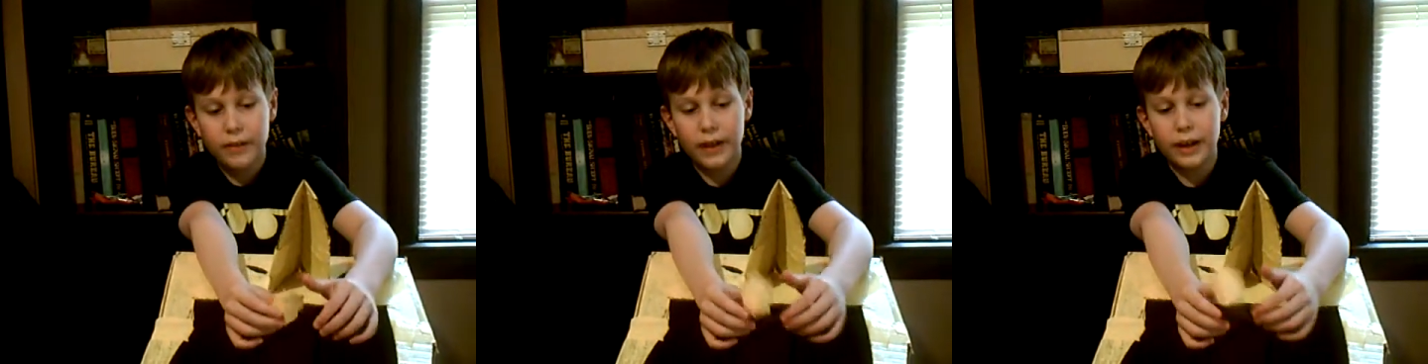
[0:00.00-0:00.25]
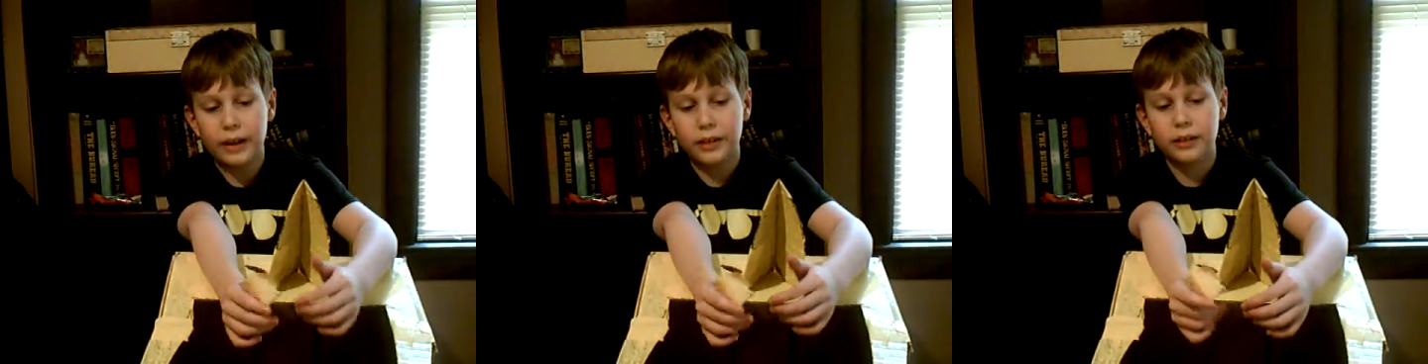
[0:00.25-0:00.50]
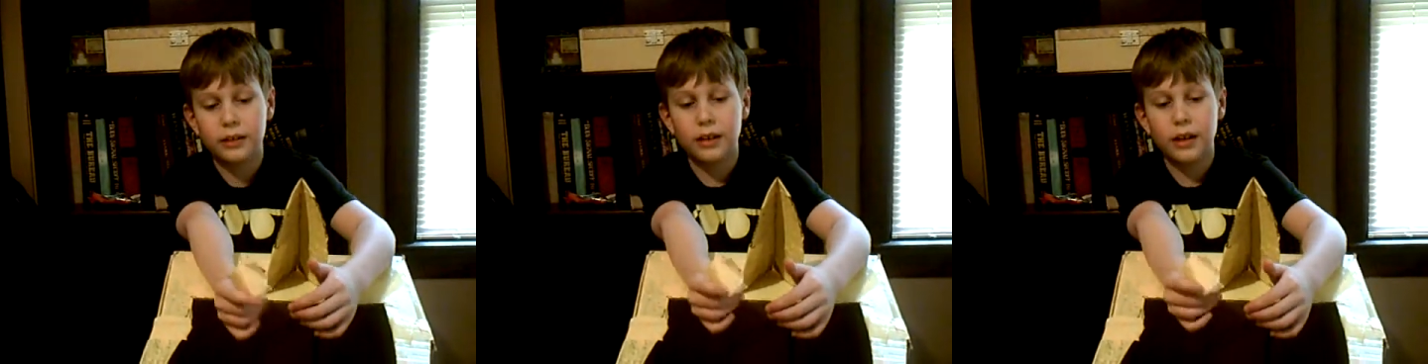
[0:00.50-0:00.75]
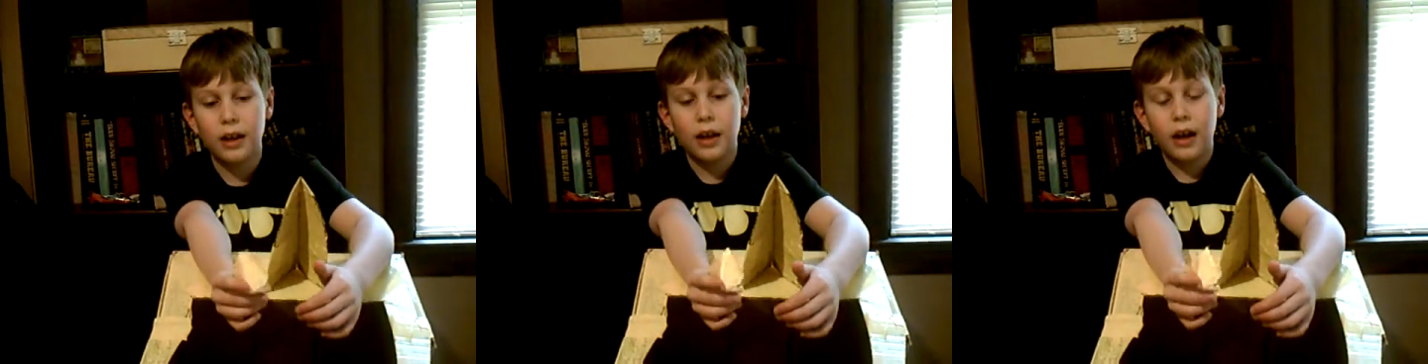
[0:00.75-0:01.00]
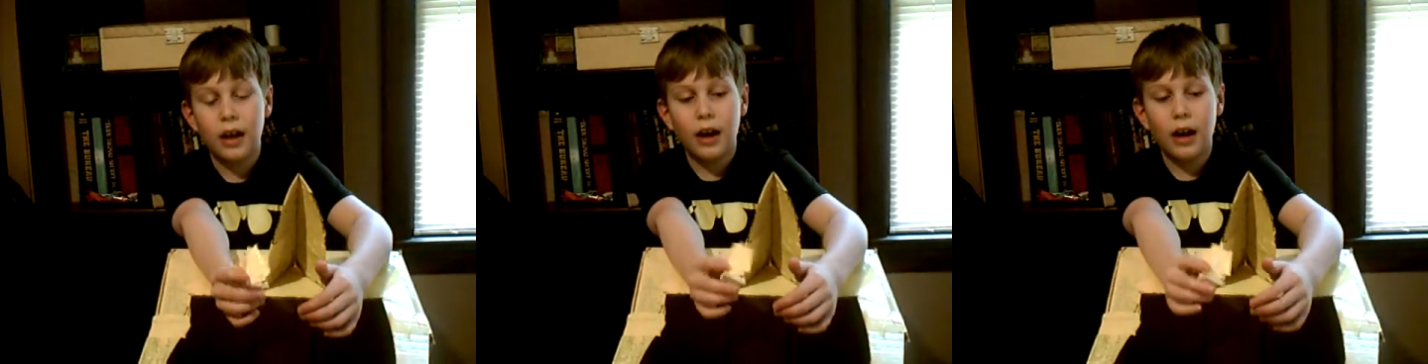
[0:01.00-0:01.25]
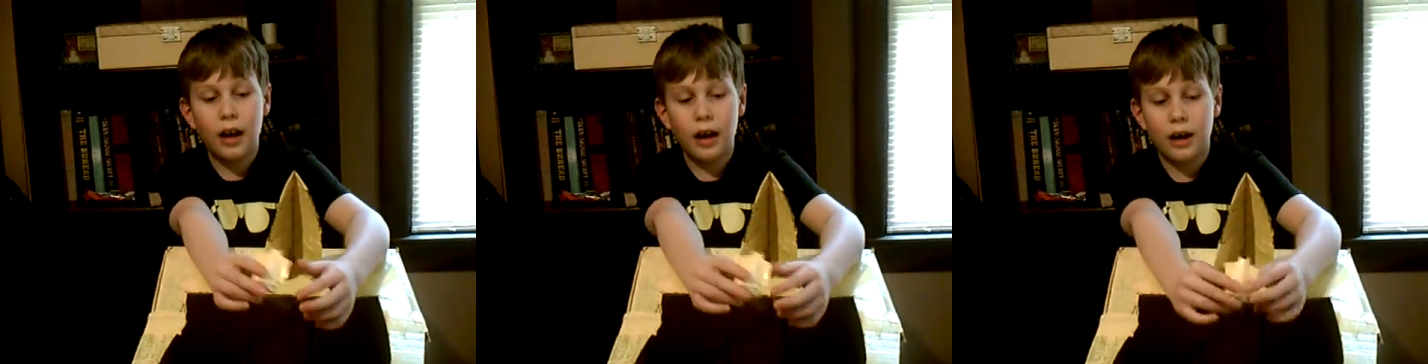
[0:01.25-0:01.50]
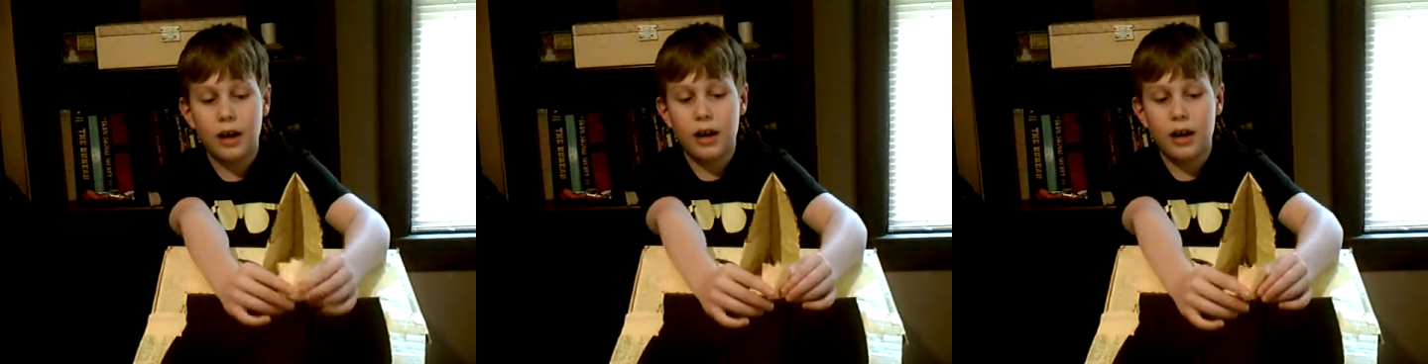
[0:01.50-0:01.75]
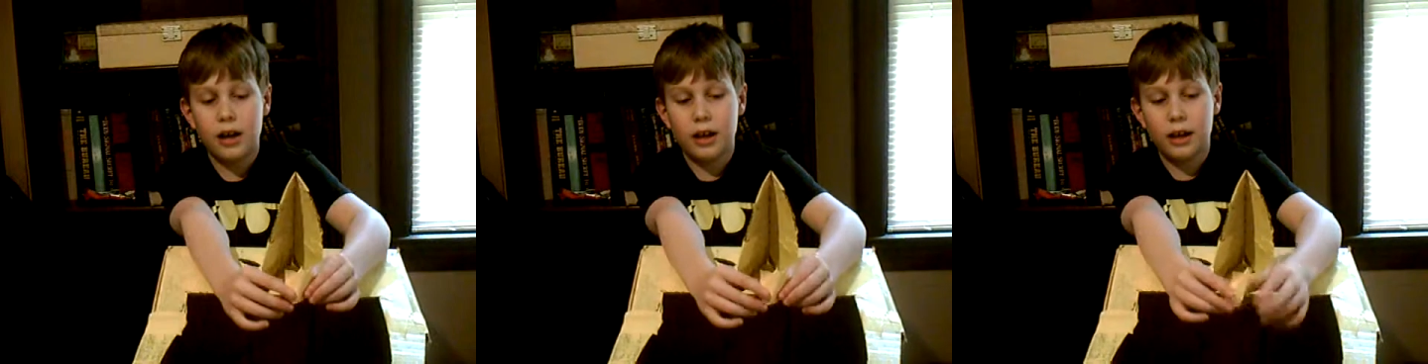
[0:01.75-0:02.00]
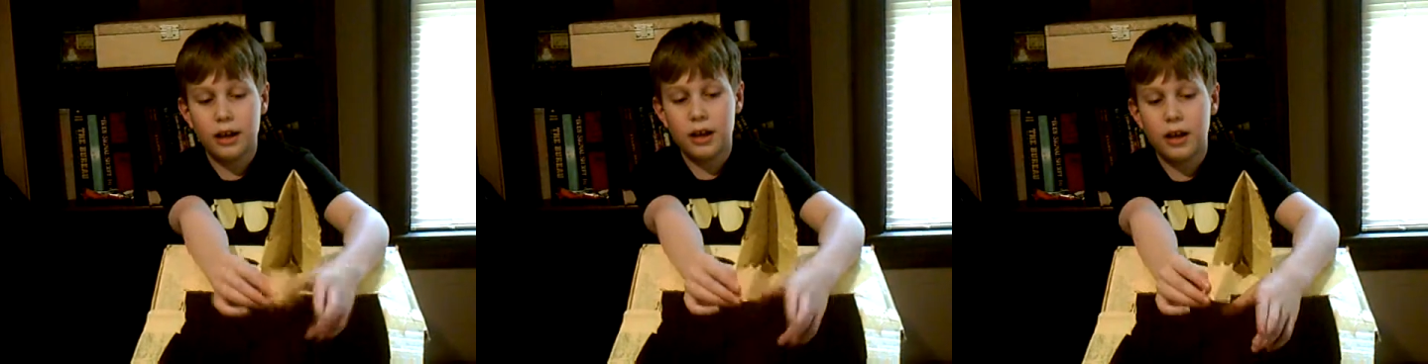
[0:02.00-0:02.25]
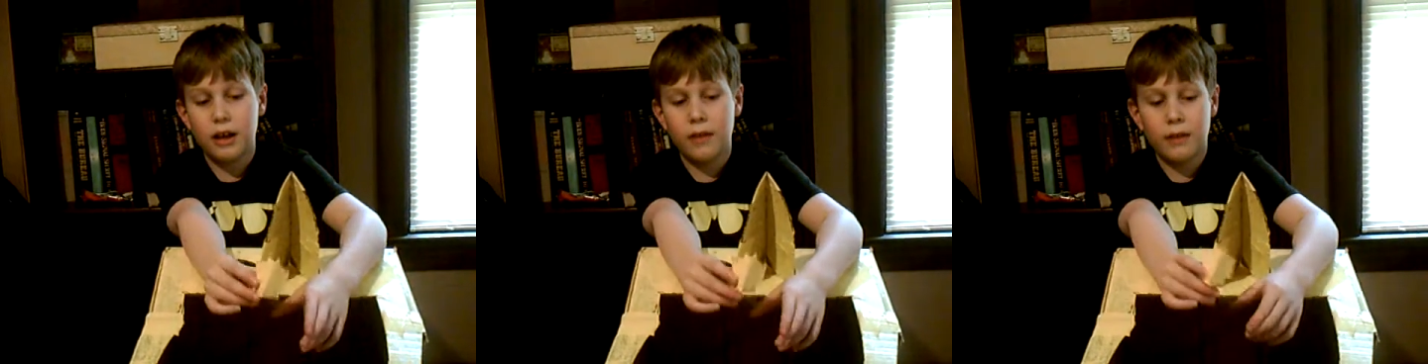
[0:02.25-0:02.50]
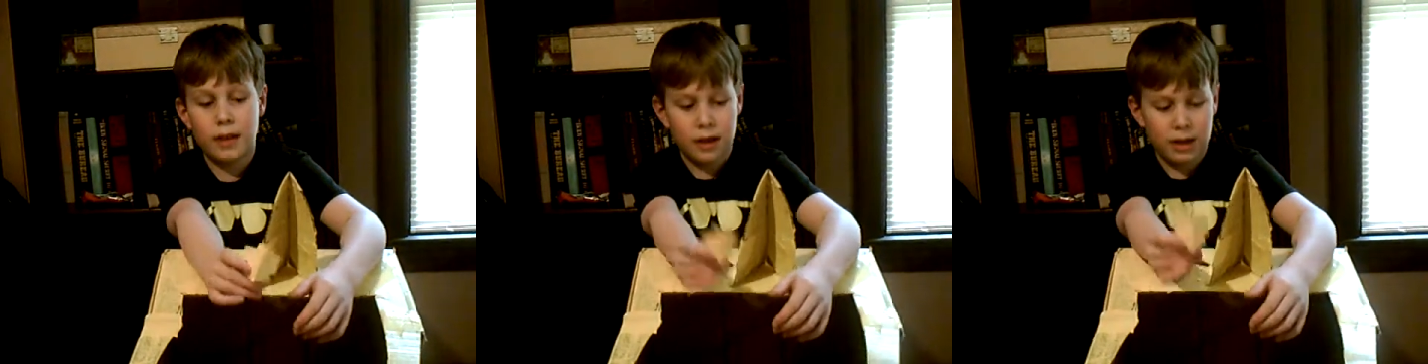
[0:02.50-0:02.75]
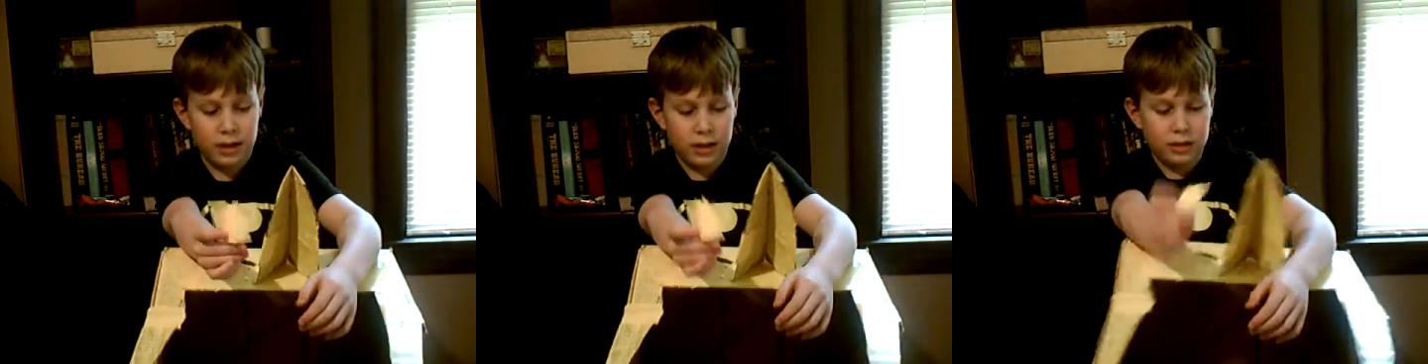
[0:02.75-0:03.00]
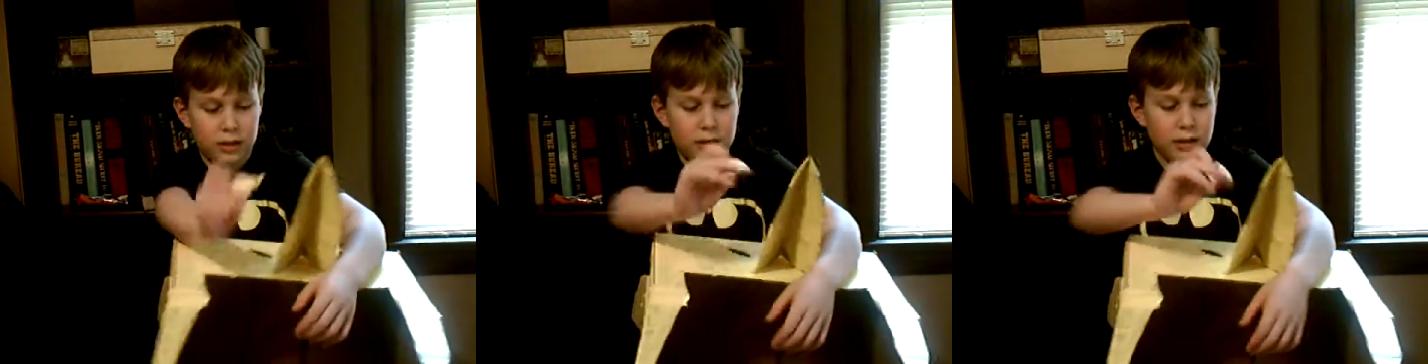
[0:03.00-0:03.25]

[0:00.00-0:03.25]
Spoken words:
Then and that